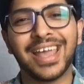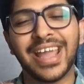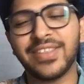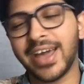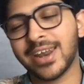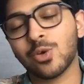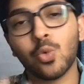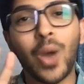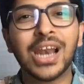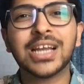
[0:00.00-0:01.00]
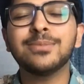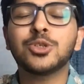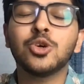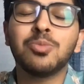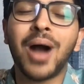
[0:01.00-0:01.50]
Hey there, welcome
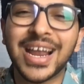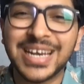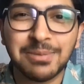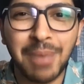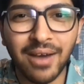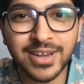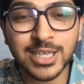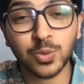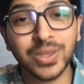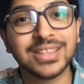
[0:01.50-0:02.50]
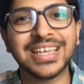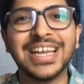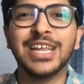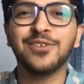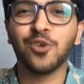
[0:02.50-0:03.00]
to Marketing Mavericks with
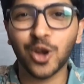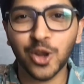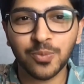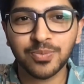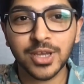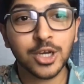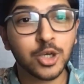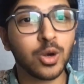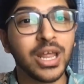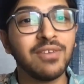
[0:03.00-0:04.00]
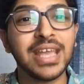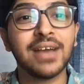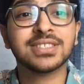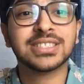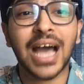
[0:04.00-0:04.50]
IndieFolio. Today we
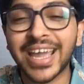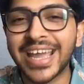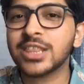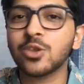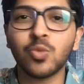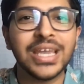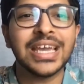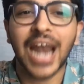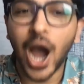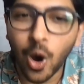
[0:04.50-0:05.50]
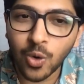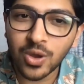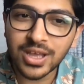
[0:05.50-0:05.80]
have Sakket V. Rao,